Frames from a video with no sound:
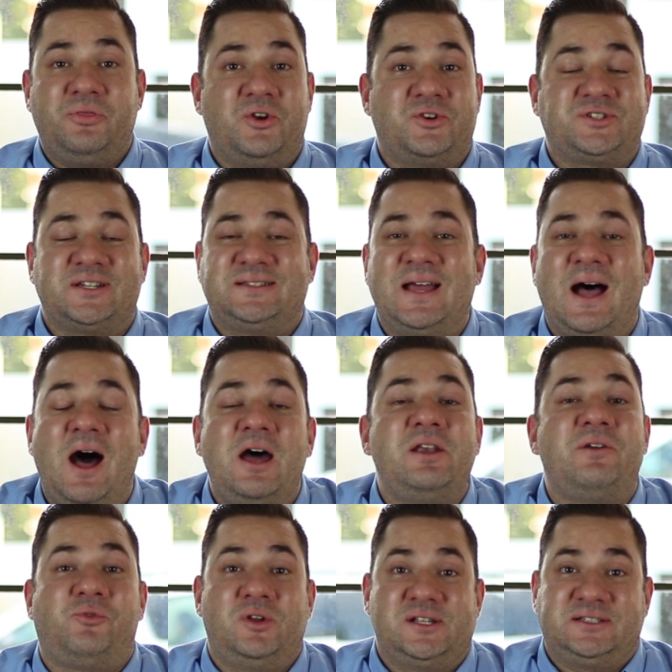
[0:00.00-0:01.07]
There's a ton
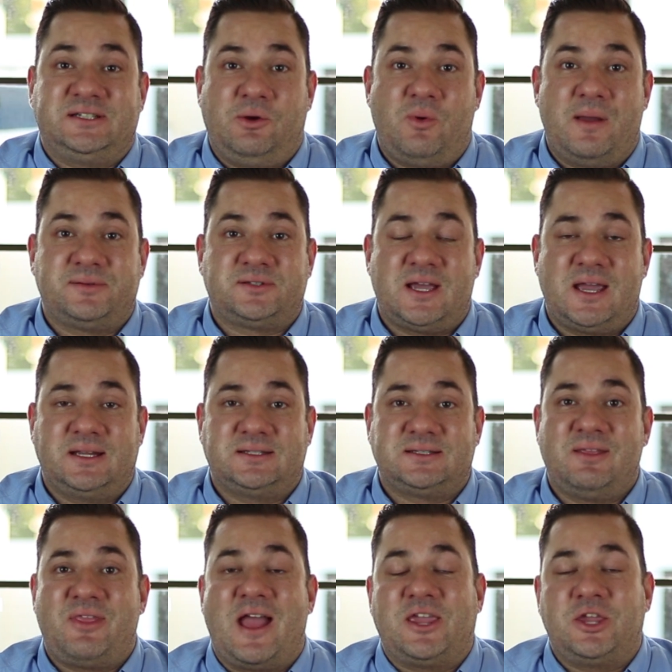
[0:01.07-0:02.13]
of real estate
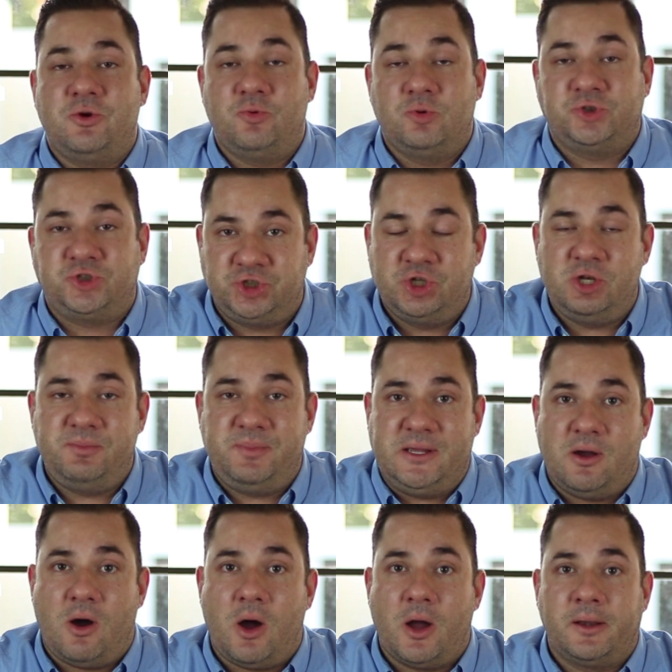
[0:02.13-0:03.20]
websites that you should
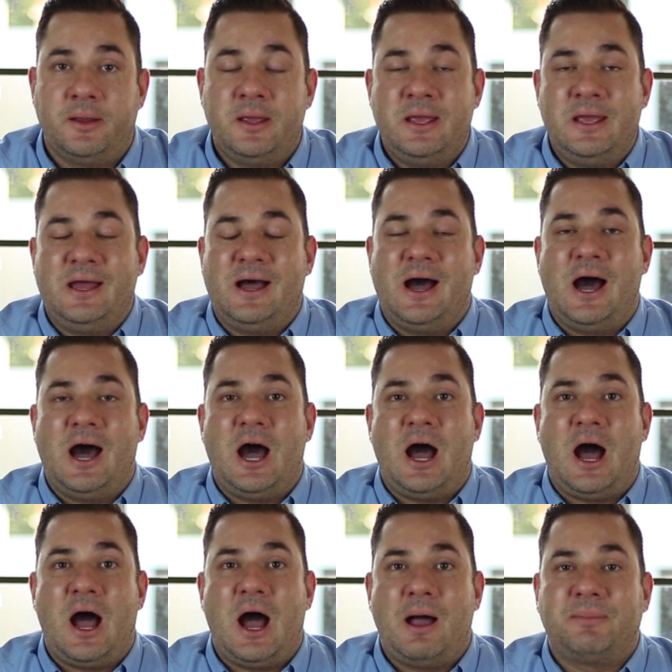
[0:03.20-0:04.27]
be on.
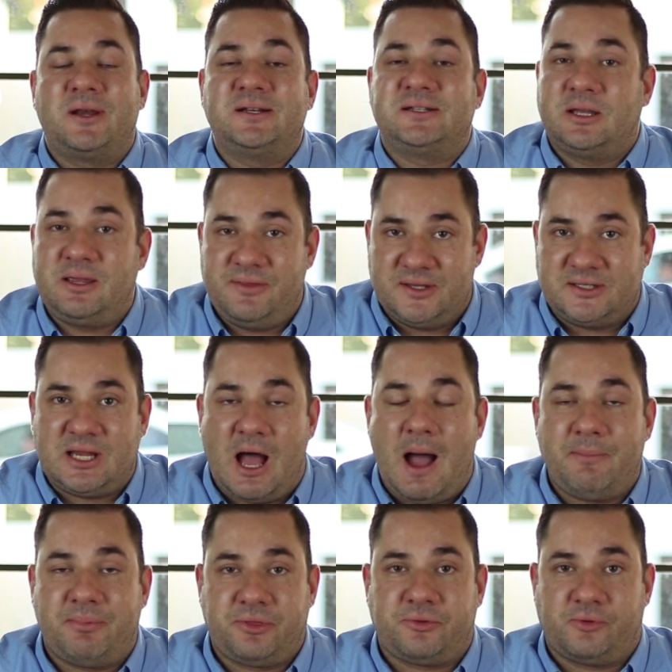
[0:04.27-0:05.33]
I'm going to tell you the
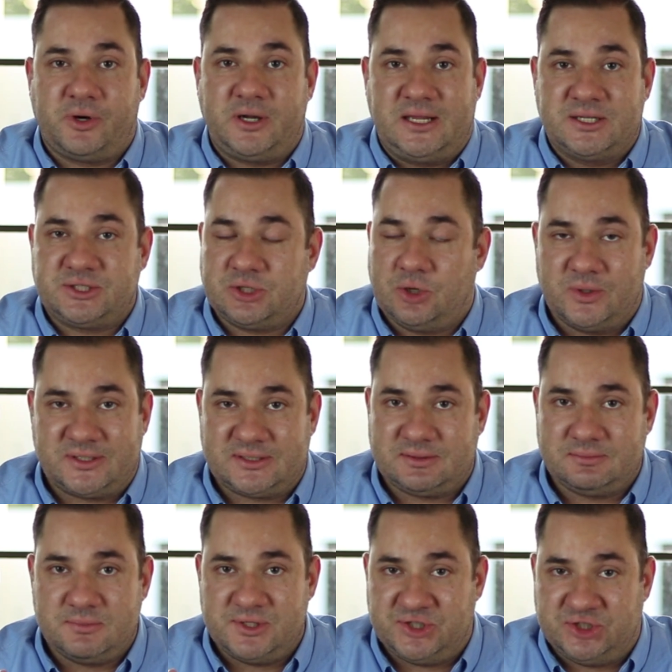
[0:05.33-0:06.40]
top three. So
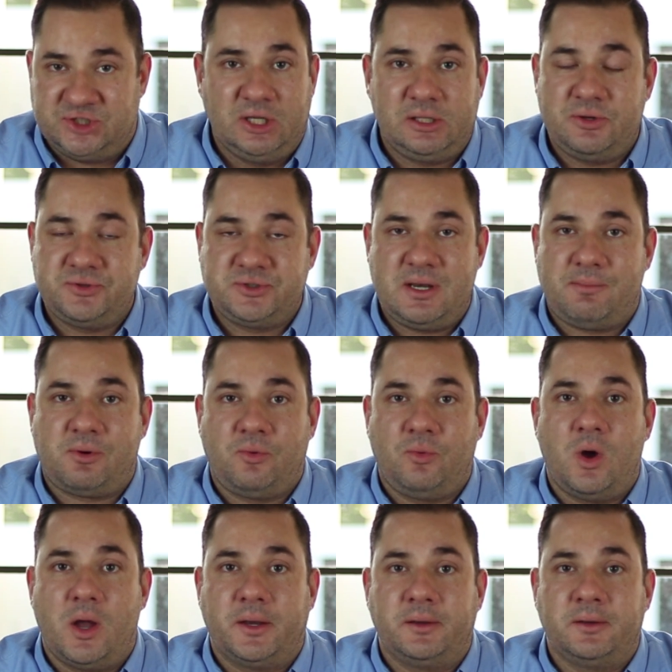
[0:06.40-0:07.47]
it's Zillow's number
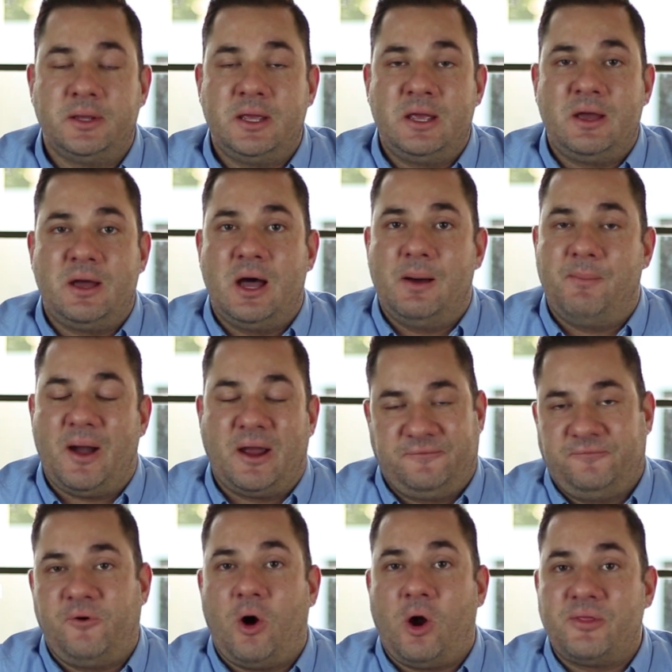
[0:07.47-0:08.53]
one, by
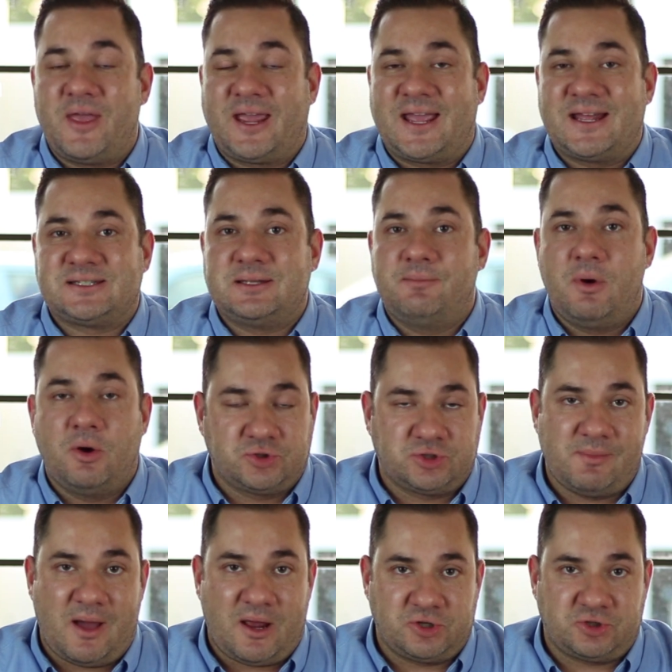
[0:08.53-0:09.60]
far that gets the
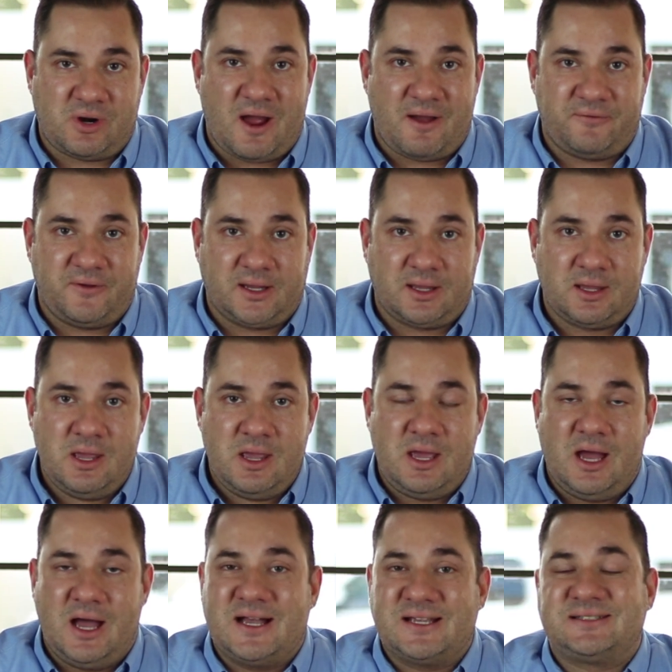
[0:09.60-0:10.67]
most amount of traffic.
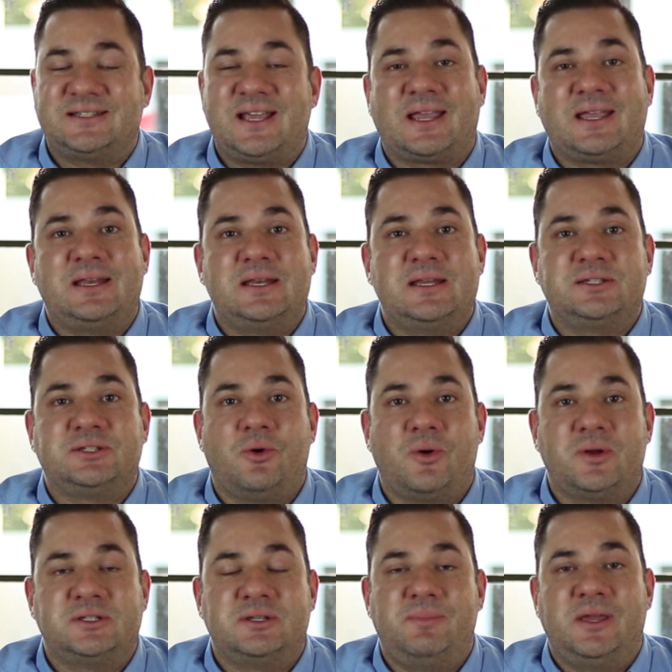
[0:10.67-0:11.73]
Second is
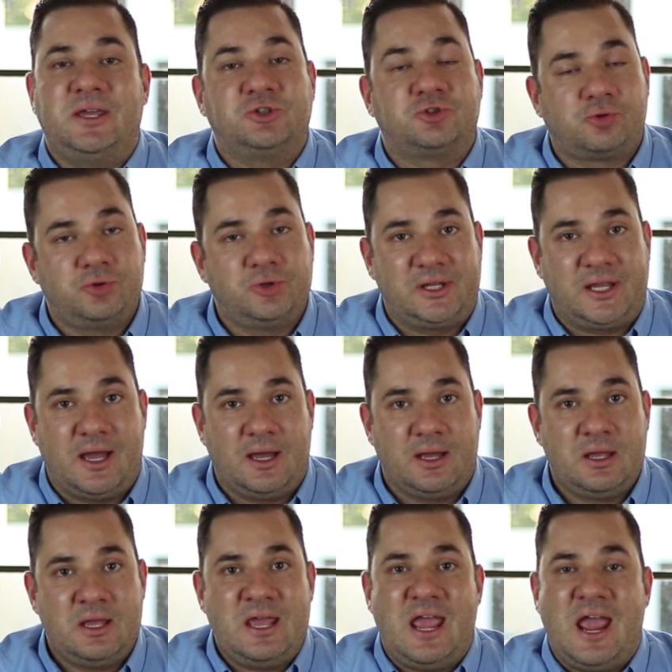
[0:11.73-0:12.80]
going to be
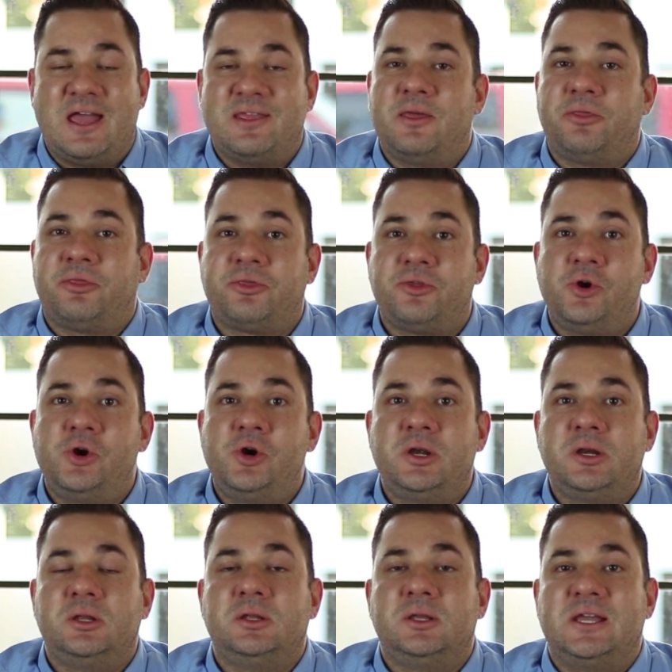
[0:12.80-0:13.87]
Trulia, and then
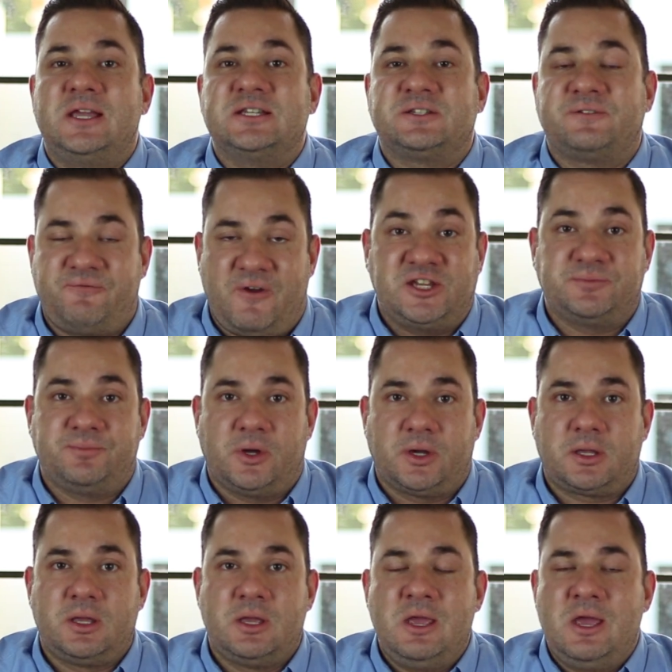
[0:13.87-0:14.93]
third is
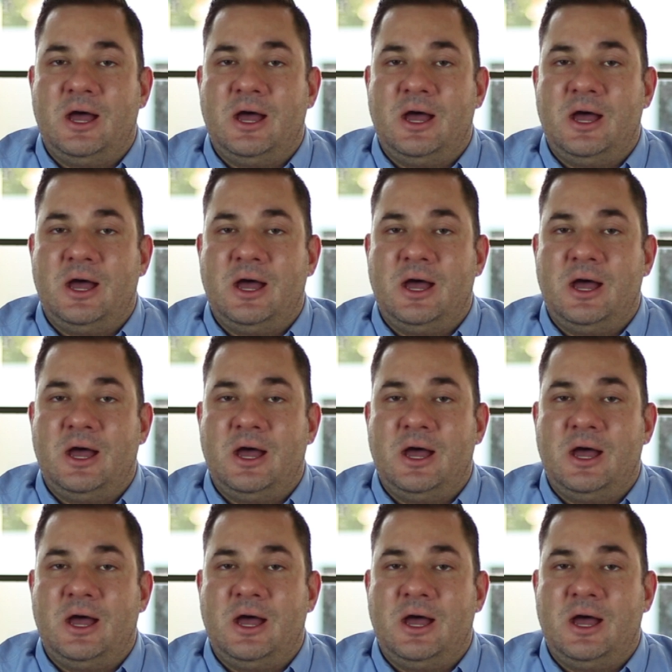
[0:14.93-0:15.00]
Facebook.